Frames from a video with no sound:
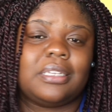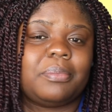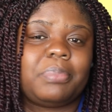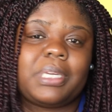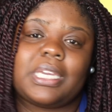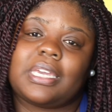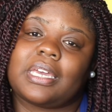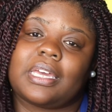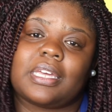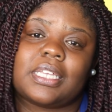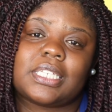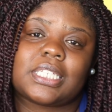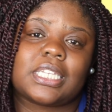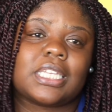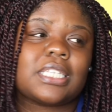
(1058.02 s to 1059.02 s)

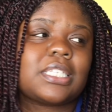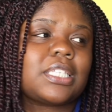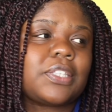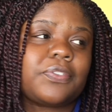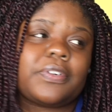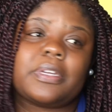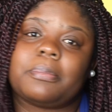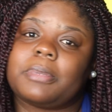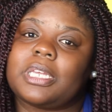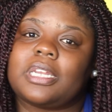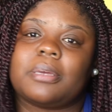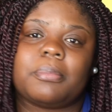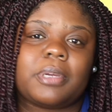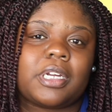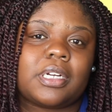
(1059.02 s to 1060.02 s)
because it's
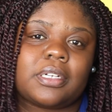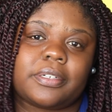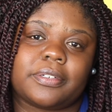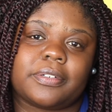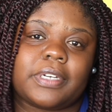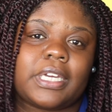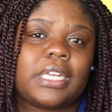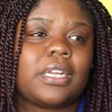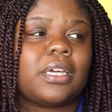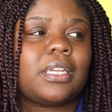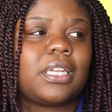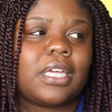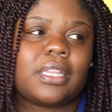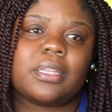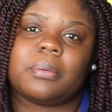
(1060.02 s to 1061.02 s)
3-minute miracle in
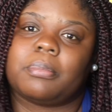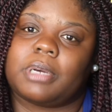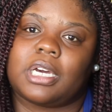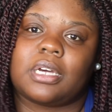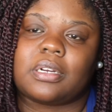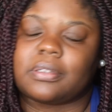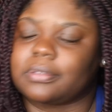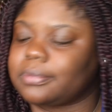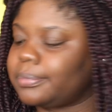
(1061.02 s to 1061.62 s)
another bottle.